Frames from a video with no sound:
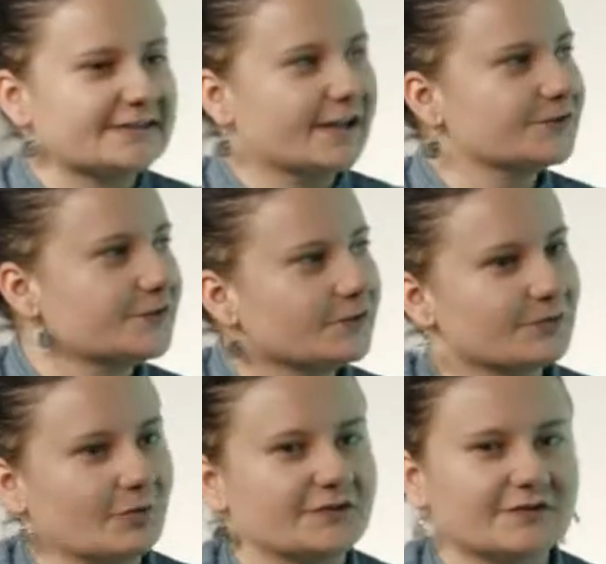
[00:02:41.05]
tells you
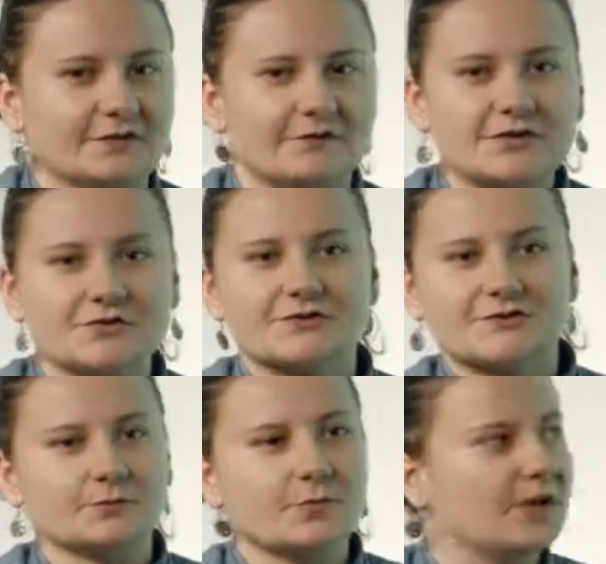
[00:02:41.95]
what the features
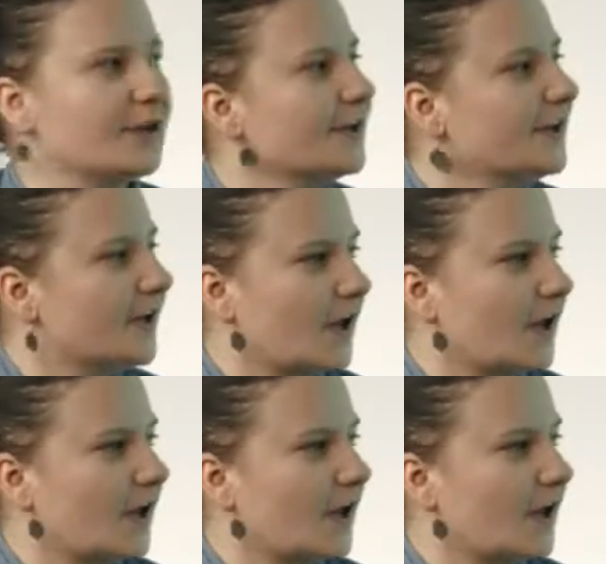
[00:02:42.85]
should be,